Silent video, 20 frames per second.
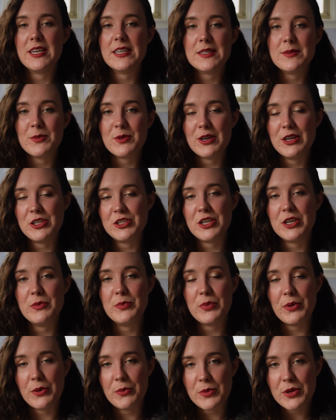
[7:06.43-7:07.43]
Esmeralda
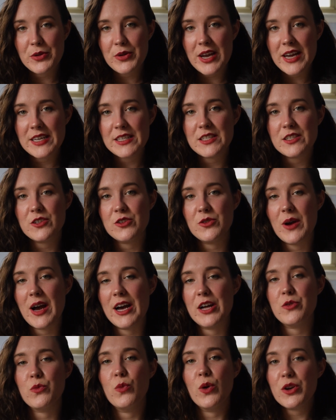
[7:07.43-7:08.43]
Bermudez who
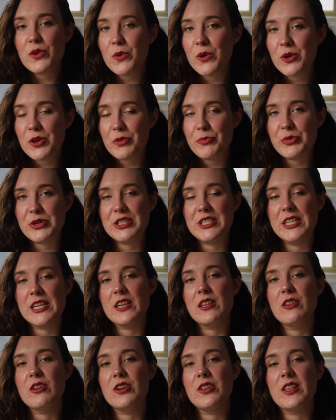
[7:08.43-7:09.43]
had one quote in
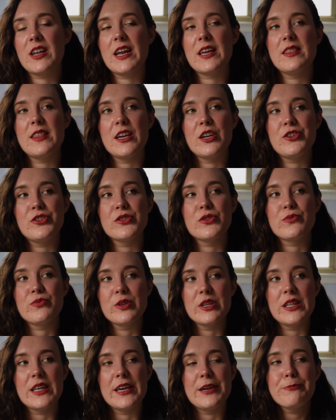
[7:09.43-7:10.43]
particular that I think just
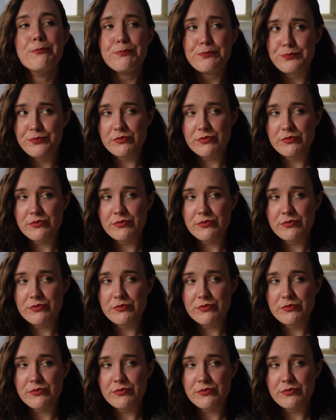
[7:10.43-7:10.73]
really